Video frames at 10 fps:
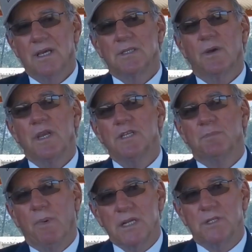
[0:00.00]
So it is
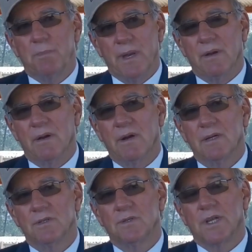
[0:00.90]
much better
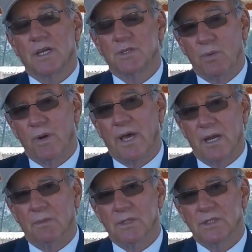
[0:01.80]
to take smaller
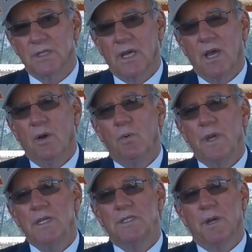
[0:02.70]
animals.
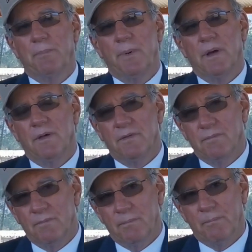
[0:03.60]
We ship
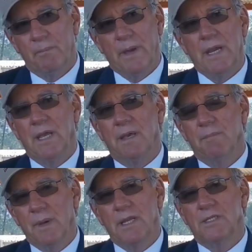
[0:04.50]

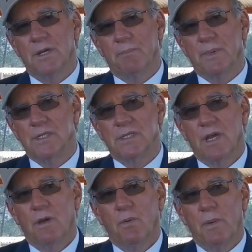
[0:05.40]
many shipments
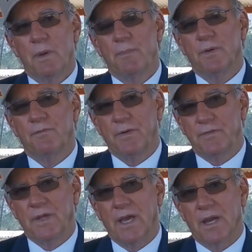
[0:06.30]
where we put
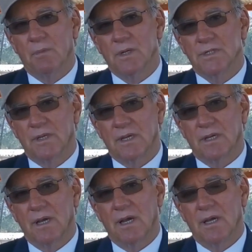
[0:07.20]
50 animals on
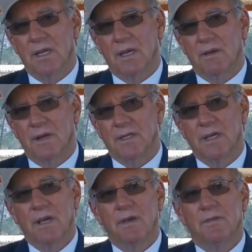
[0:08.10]
in a crate.
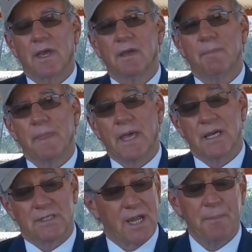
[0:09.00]
They
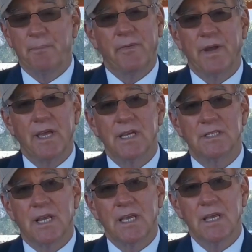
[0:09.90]
adapt very
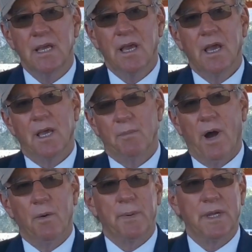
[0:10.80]
easily. In my
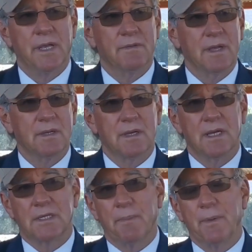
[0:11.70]
opinion, they
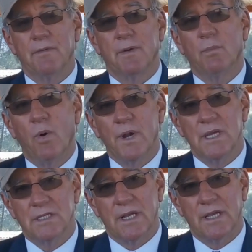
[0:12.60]
adapt even more
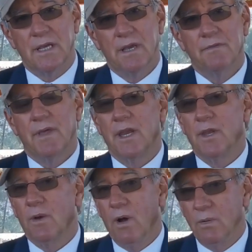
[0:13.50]
easily than
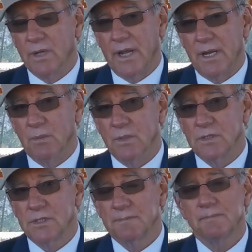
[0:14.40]
your older
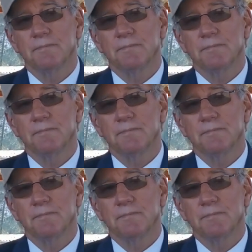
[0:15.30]
animals.